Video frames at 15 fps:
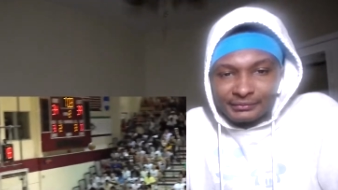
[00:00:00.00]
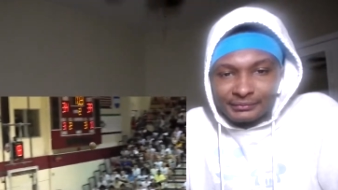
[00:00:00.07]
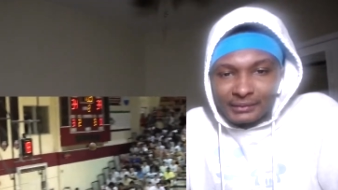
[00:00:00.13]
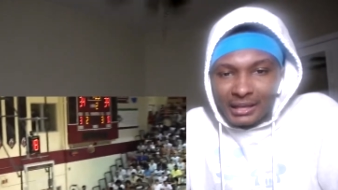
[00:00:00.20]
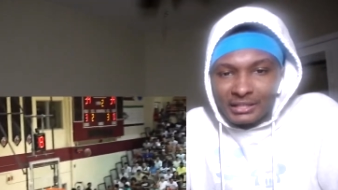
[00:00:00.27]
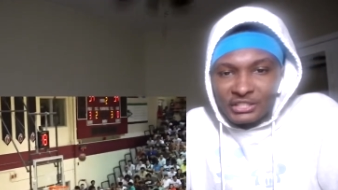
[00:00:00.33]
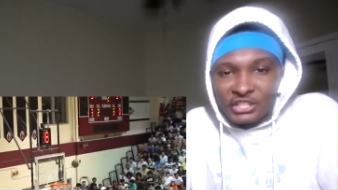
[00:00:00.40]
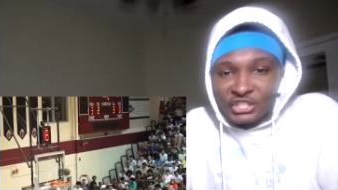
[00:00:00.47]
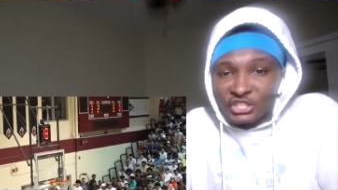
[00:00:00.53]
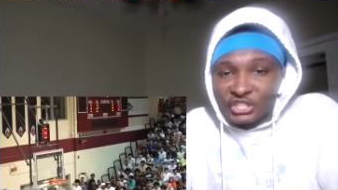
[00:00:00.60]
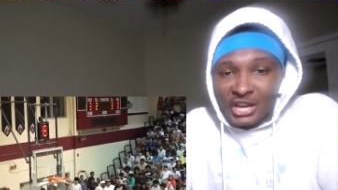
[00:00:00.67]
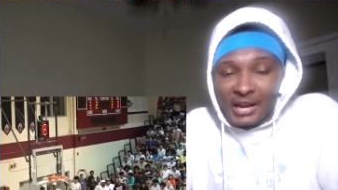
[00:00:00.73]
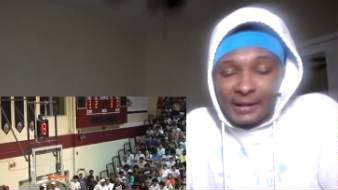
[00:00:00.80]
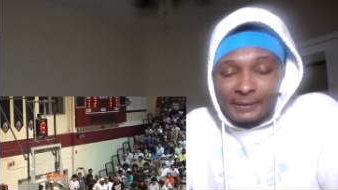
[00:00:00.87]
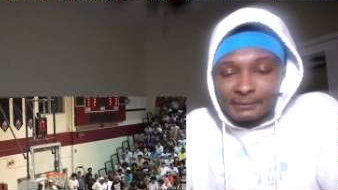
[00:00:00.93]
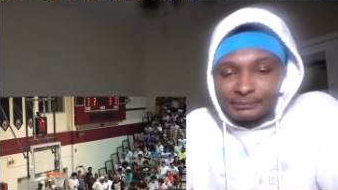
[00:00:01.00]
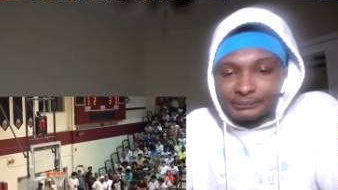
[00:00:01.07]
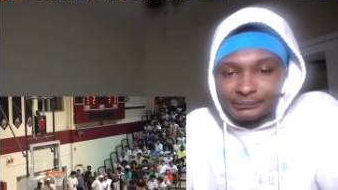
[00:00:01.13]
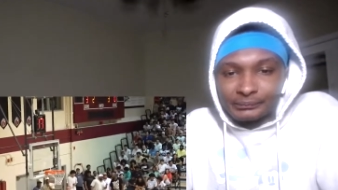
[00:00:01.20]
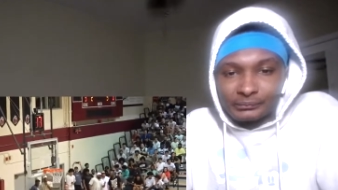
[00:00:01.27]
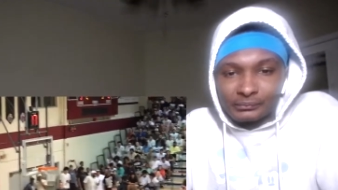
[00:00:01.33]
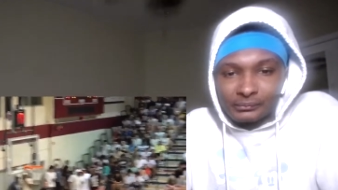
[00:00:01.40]
That's a good shot.
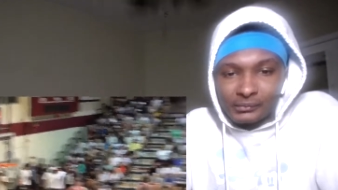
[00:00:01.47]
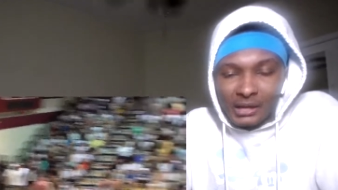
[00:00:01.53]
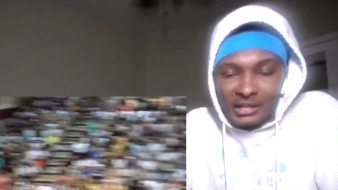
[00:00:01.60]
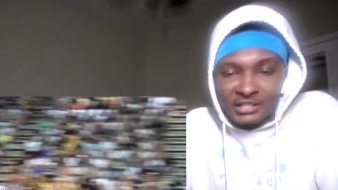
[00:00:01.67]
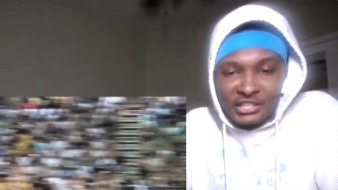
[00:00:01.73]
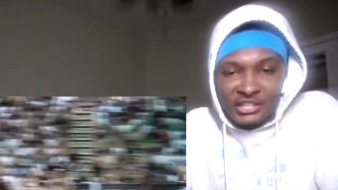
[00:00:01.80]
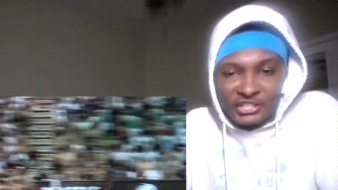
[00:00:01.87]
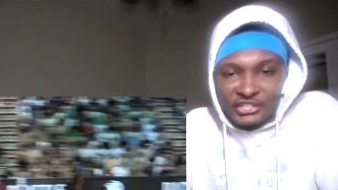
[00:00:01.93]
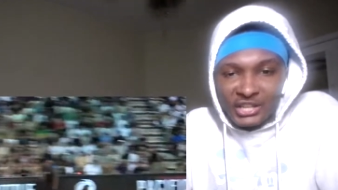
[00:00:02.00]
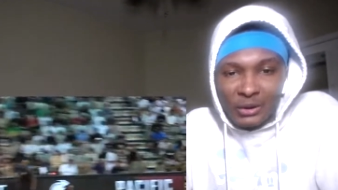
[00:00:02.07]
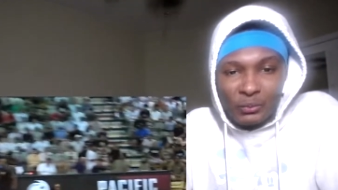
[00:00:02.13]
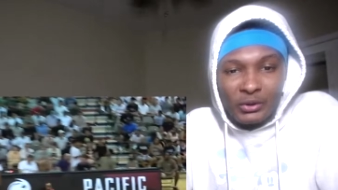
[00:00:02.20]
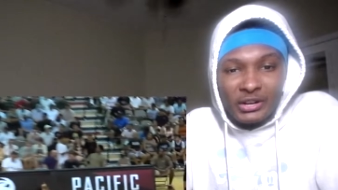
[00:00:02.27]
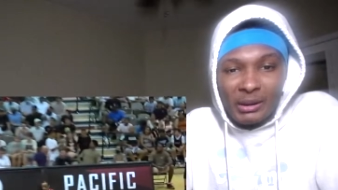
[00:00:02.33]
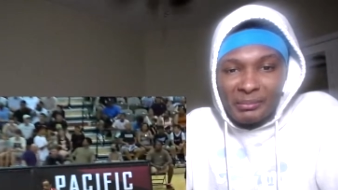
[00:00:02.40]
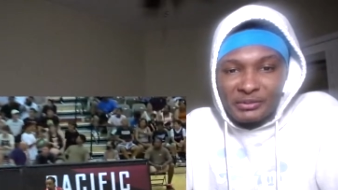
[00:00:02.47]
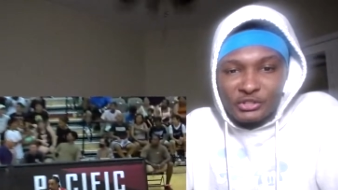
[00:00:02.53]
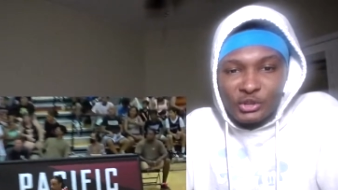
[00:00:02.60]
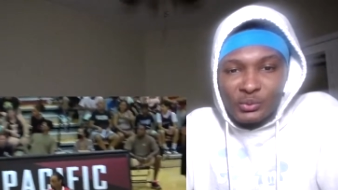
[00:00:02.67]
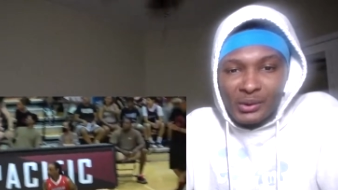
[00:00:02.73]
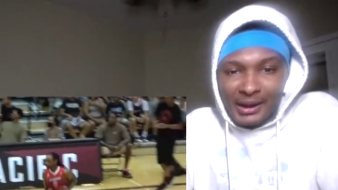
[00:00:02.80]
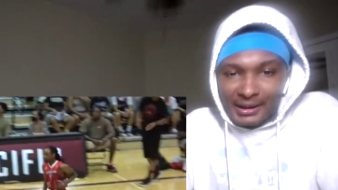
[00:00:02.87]
That's a good shot. Where number
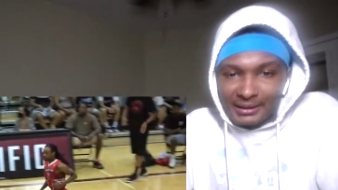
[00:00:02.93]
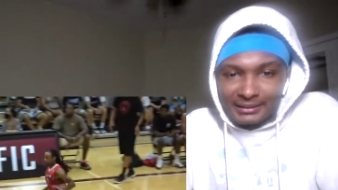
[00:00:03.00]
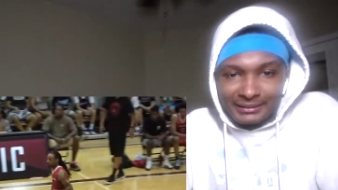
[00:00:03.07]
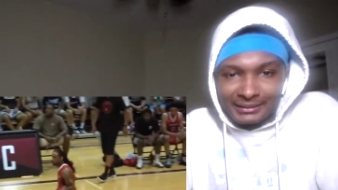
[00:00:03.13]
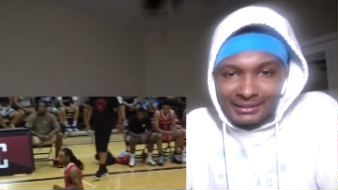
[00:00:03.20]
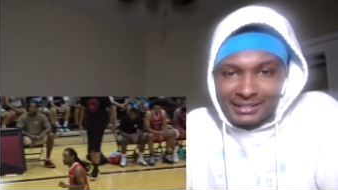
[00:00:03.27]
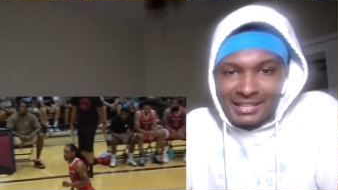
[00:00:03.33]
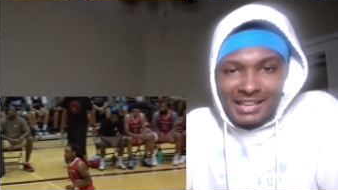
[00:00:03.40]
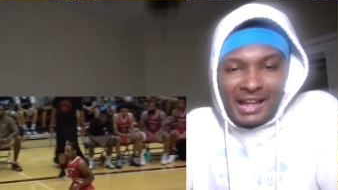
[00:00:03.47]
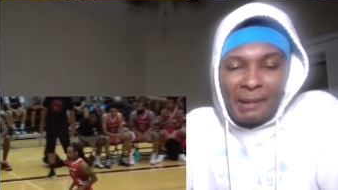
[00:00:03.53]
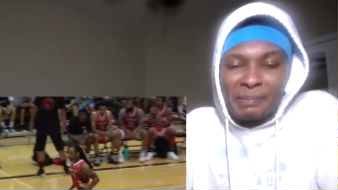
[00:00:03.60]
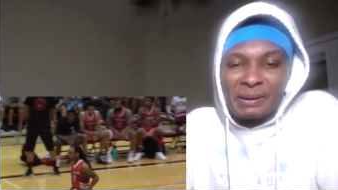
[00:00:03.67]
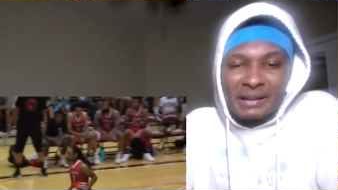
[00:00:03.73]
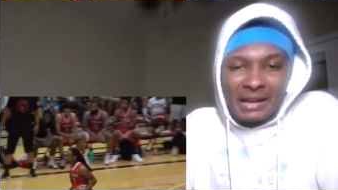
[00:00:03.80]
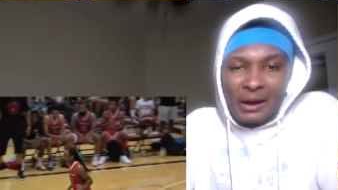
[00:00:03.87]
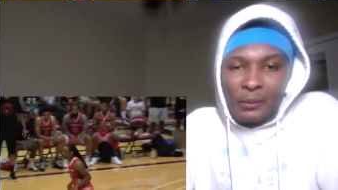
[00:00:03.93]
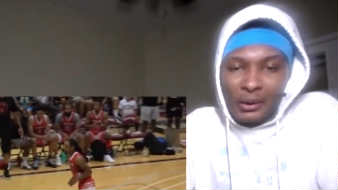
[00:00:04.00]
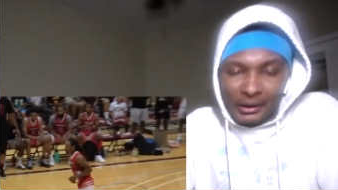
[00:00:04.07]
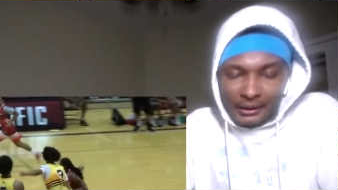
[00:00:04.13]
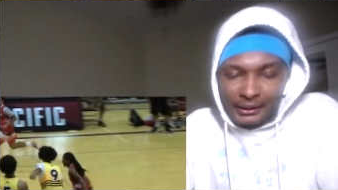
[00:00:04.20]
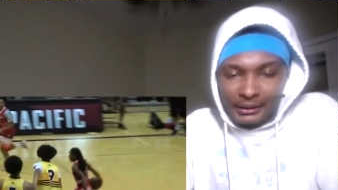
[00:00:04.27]
two at? He got put in that work.